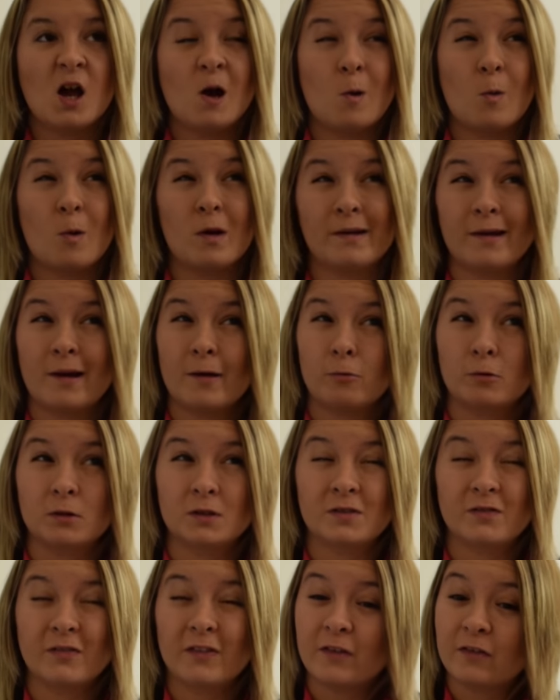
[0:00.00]

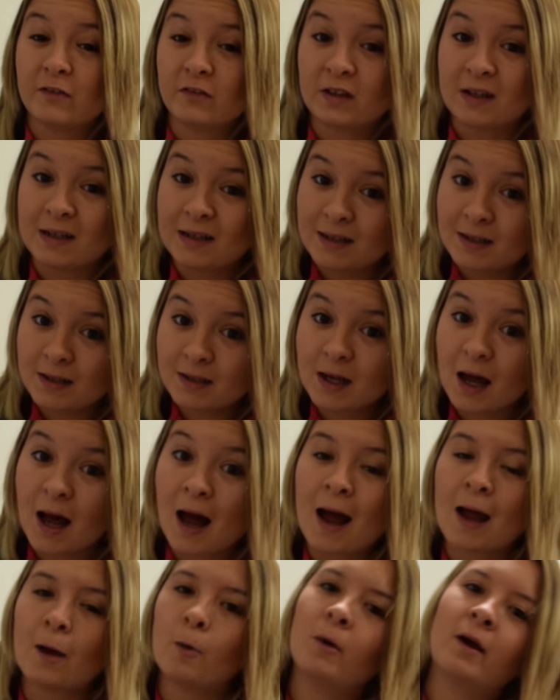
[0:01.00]
15,
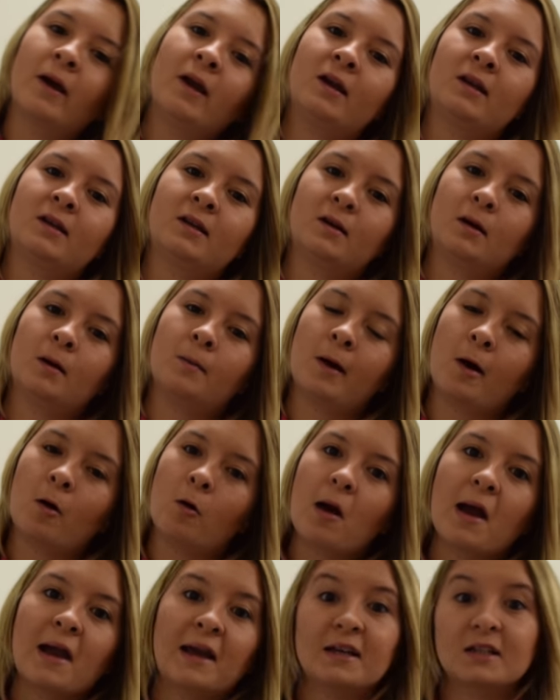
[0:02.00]
I weighed
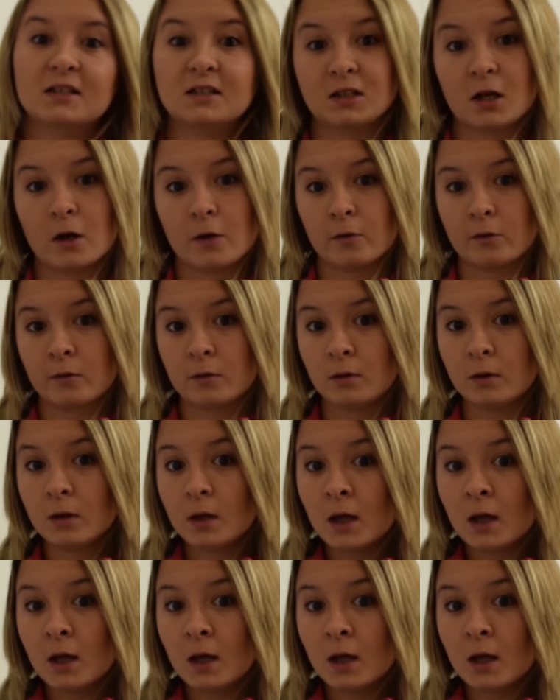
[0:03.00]
about 8 stone,